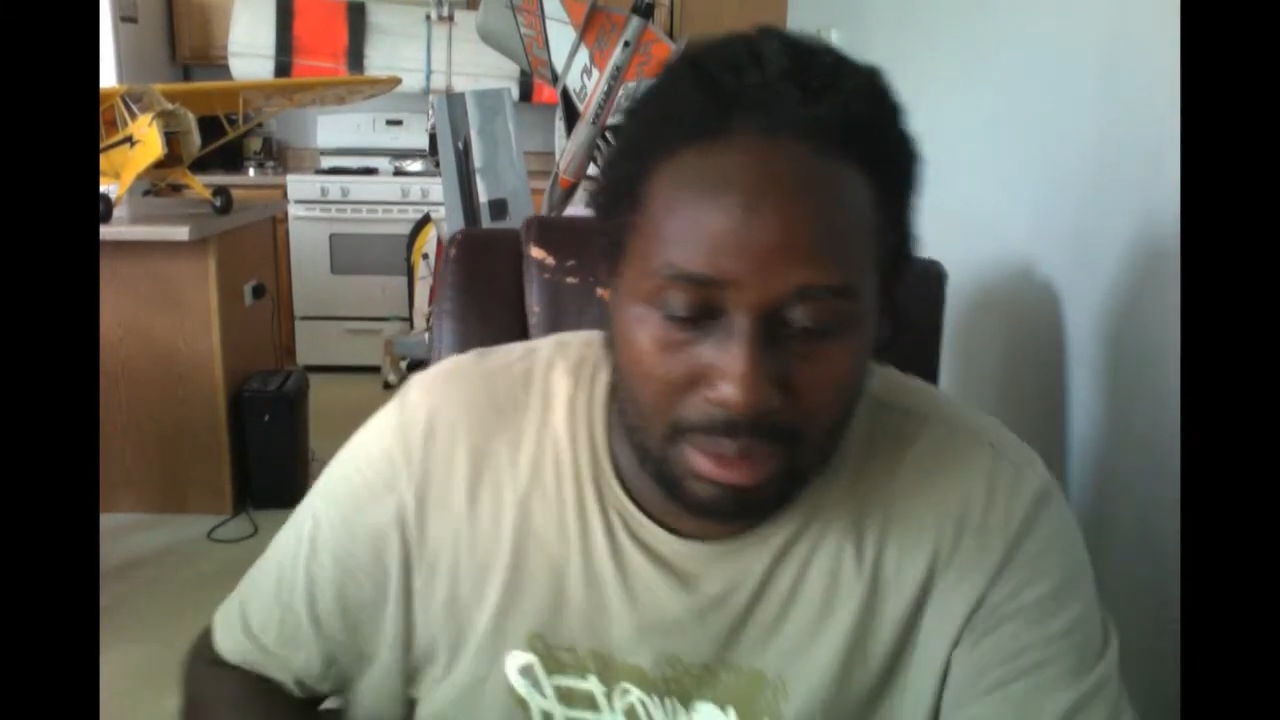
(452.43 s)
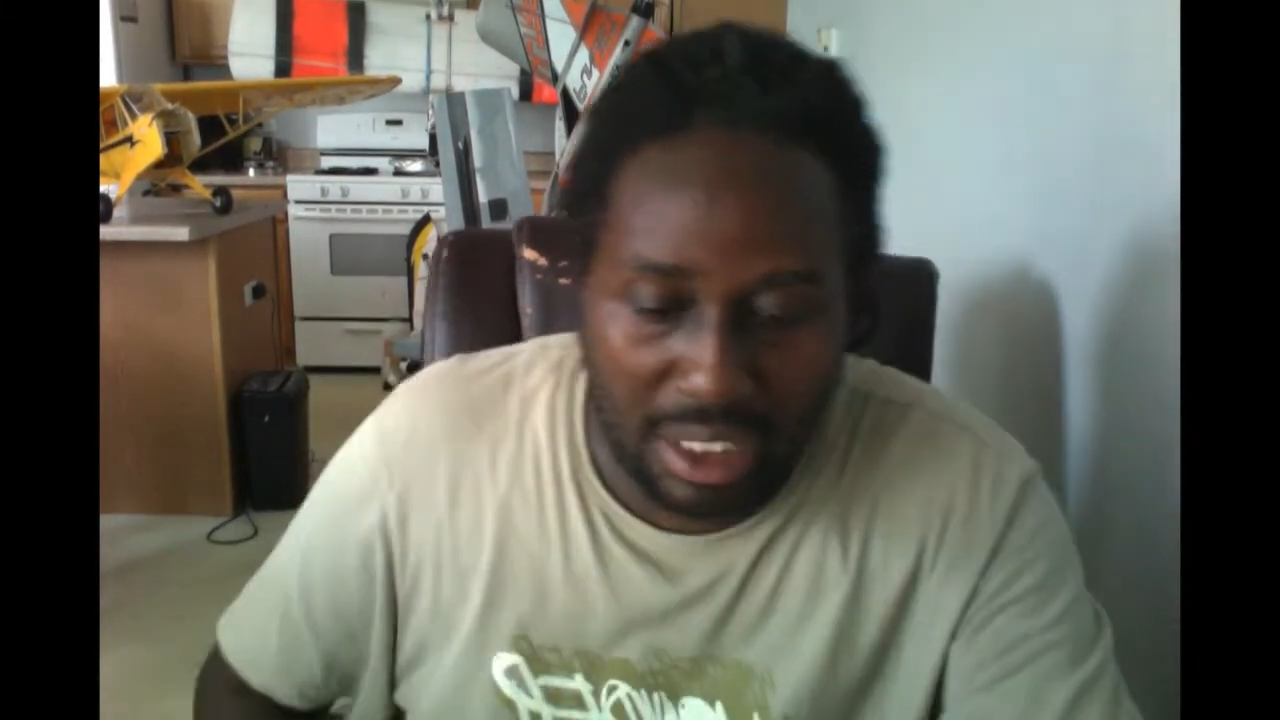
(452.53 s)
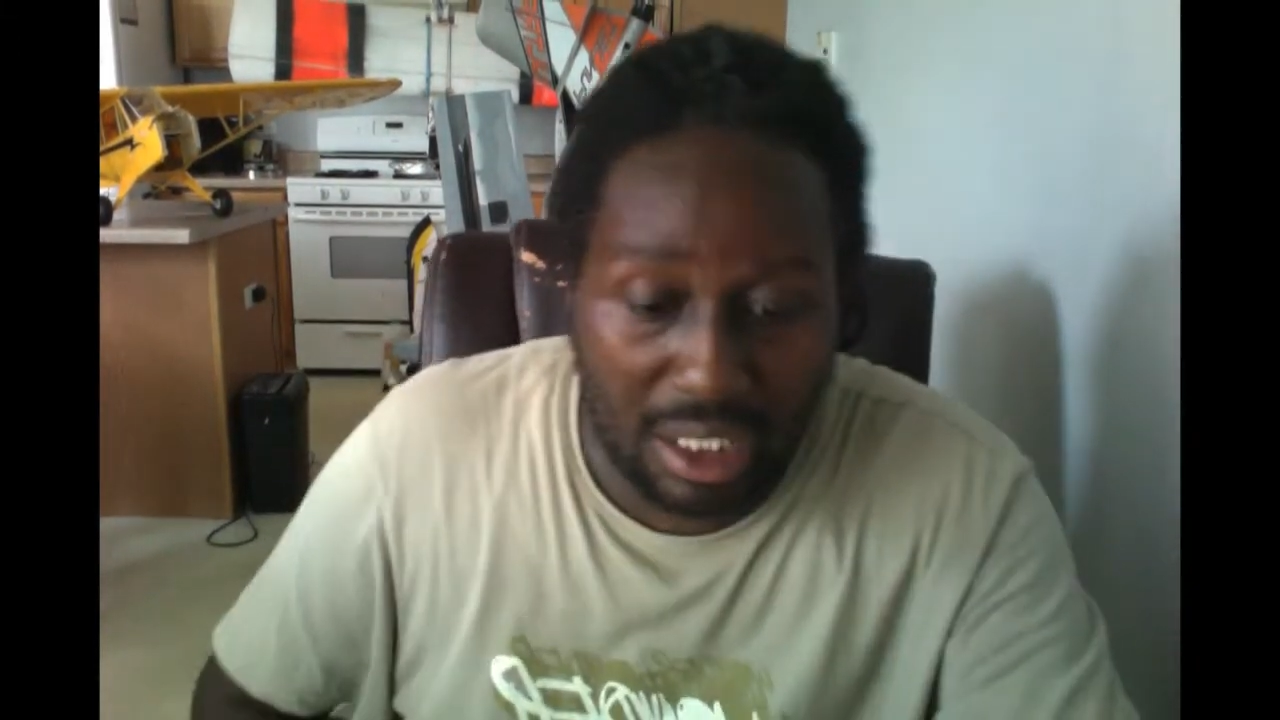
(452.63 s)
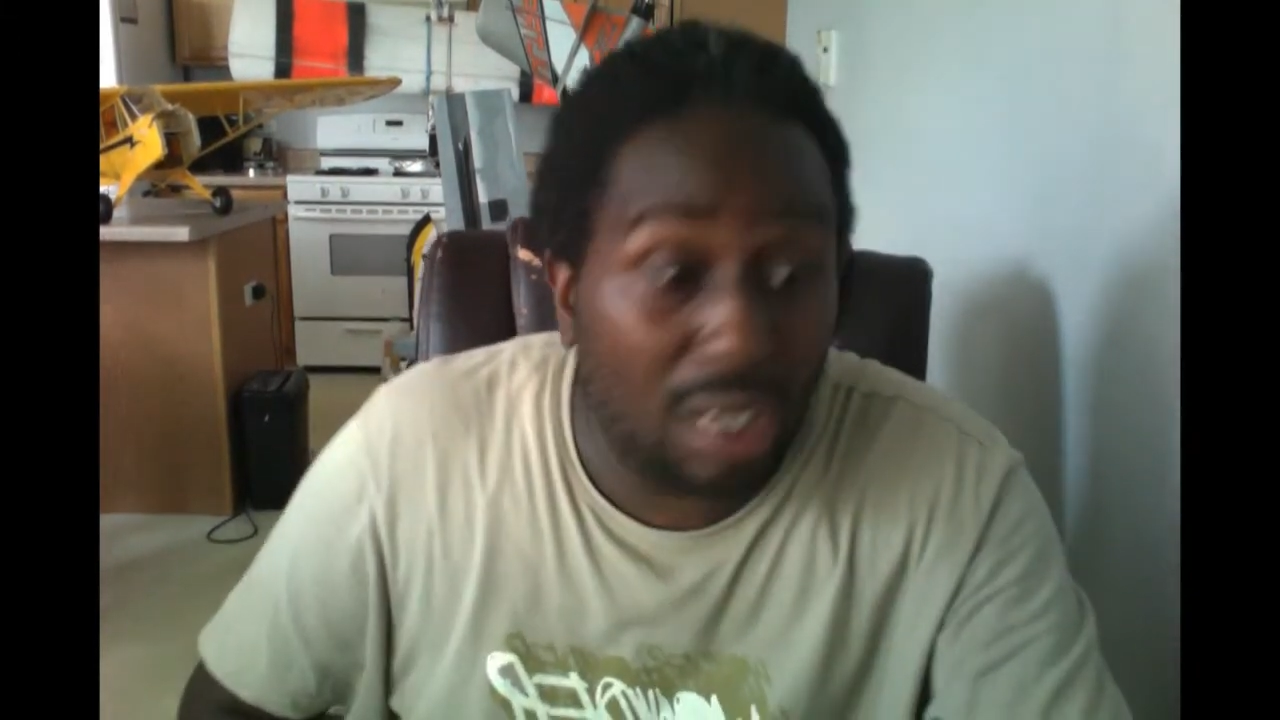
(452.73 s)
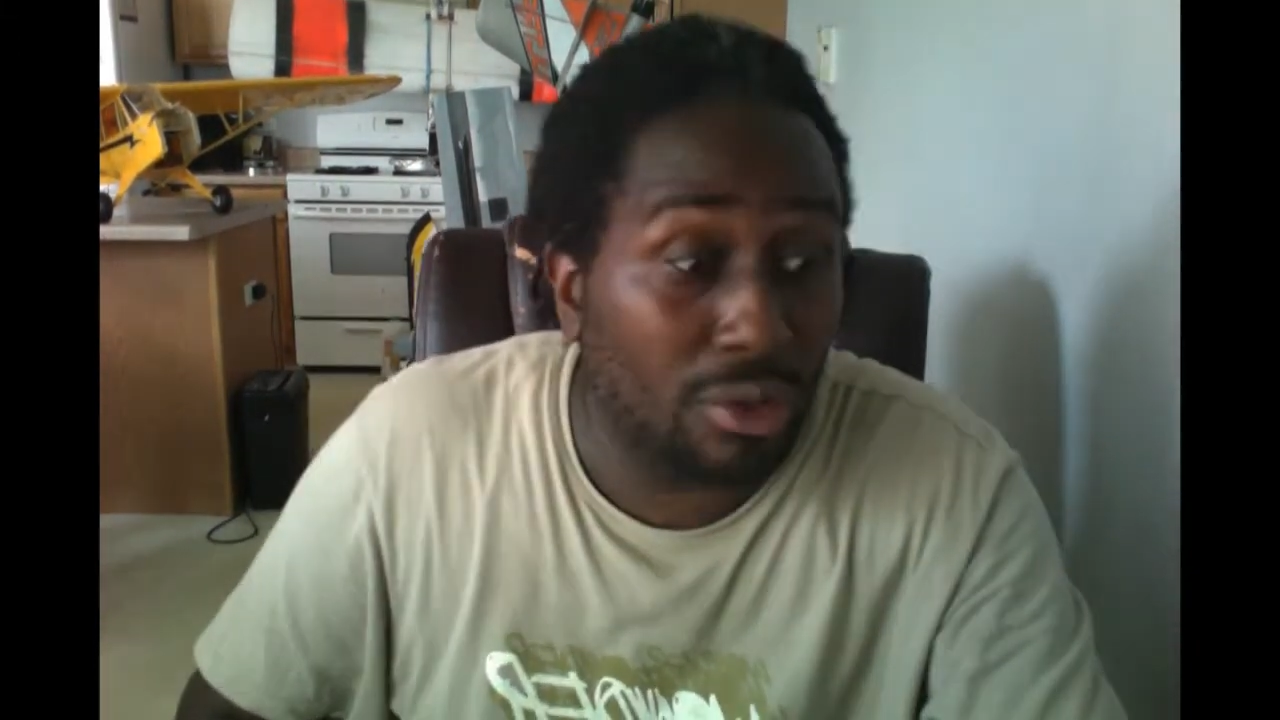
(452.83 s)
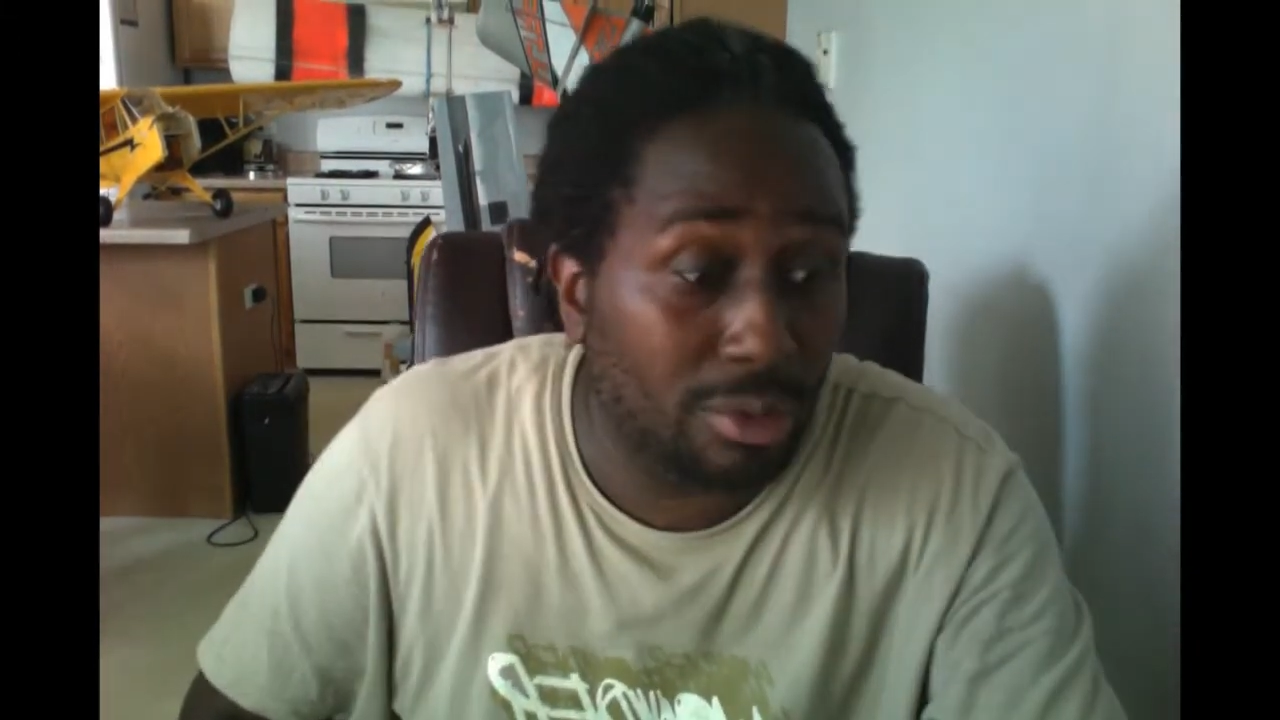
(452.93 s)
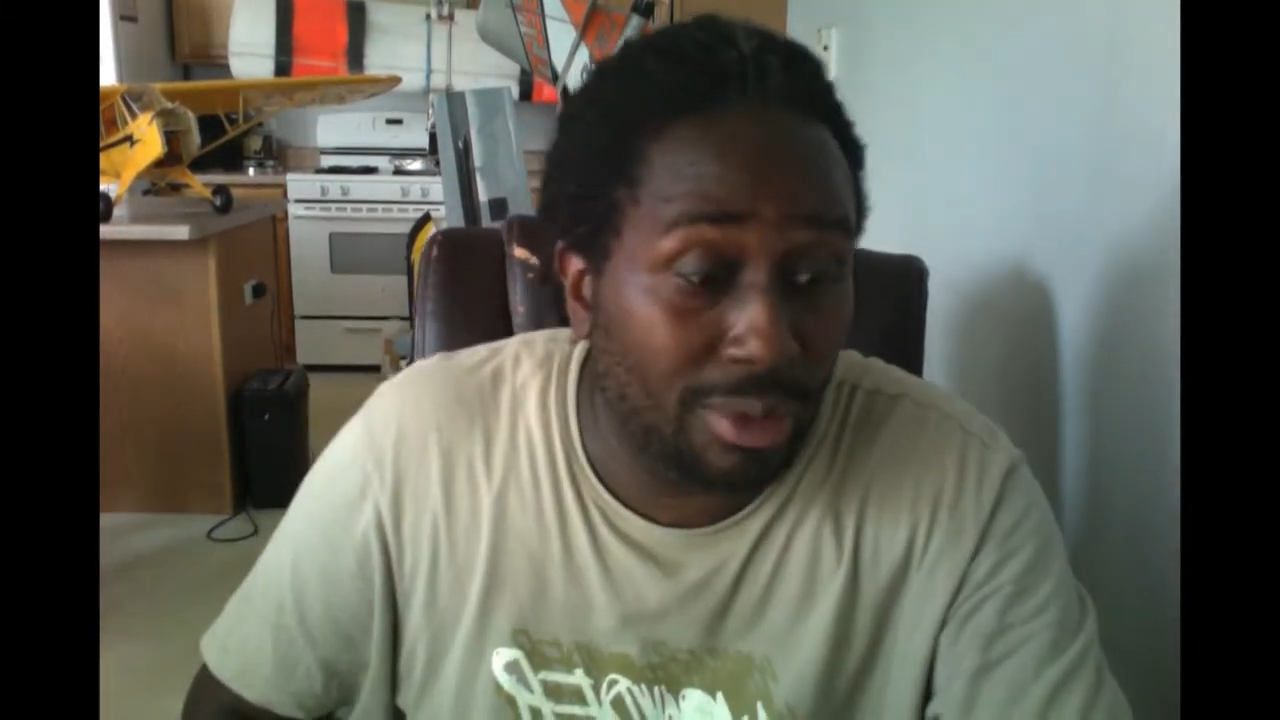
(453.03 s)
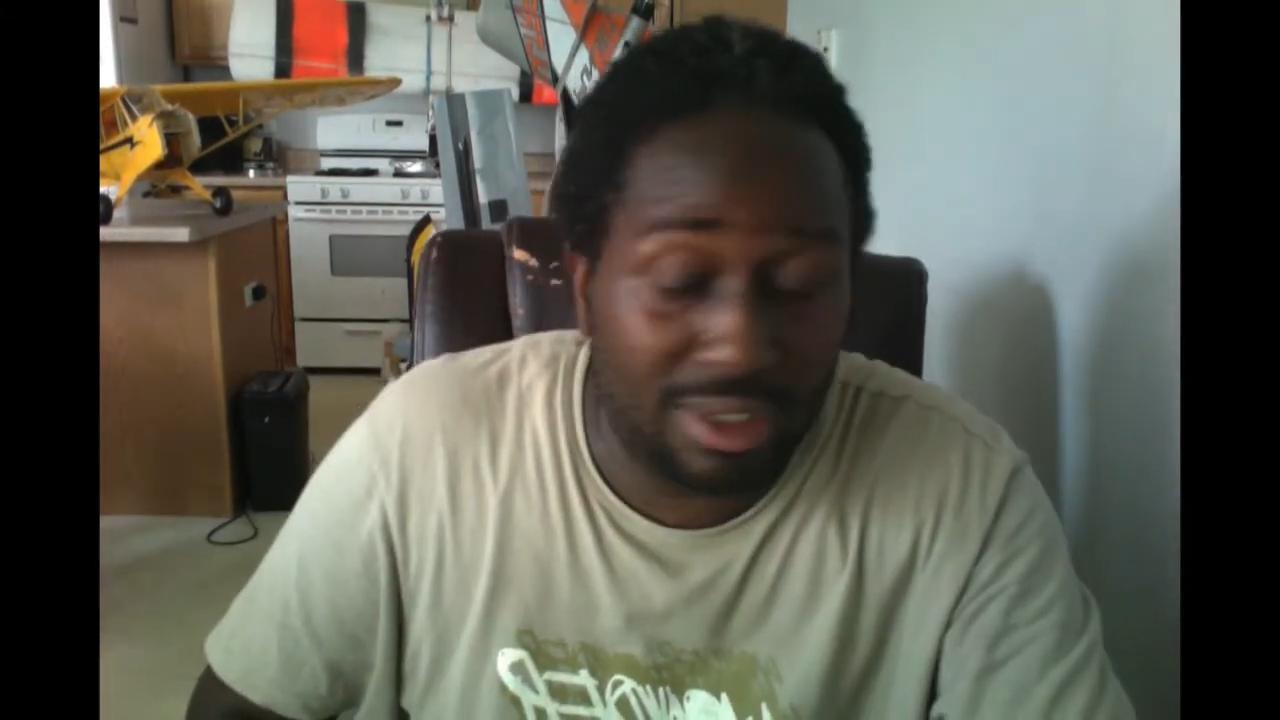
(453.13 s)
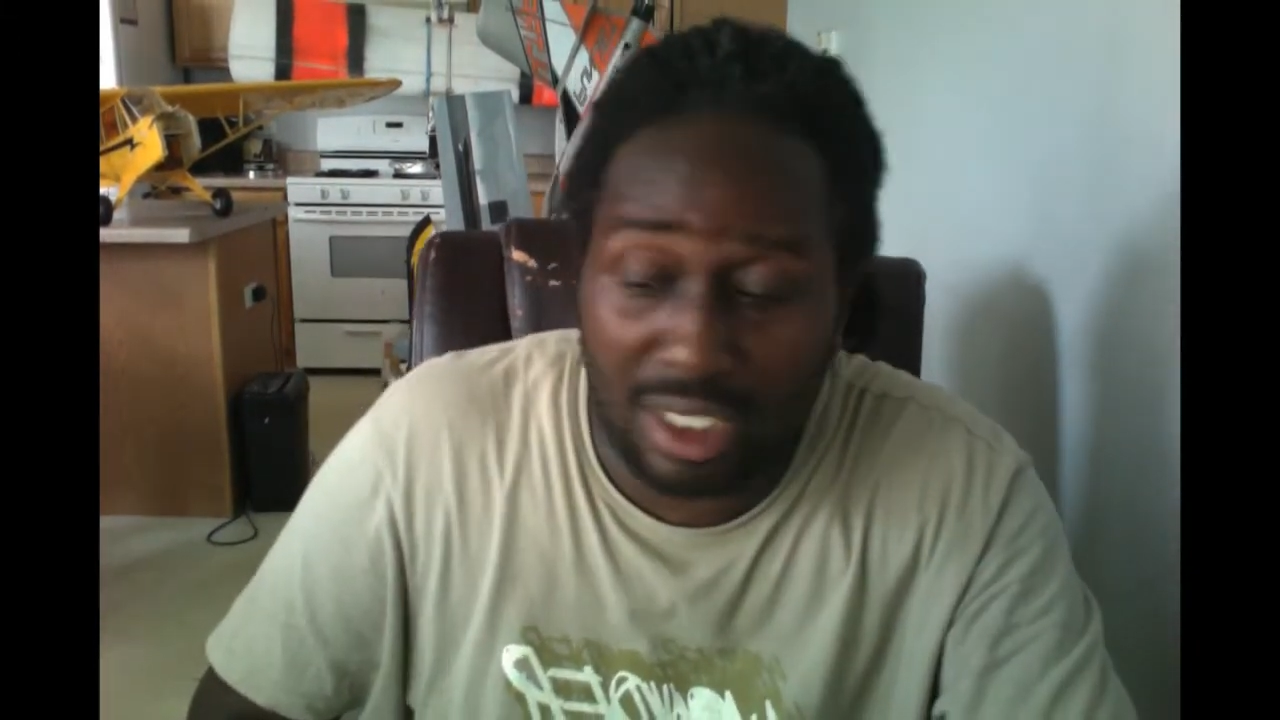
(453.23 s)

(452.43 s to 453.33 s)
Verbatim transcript: They cost too much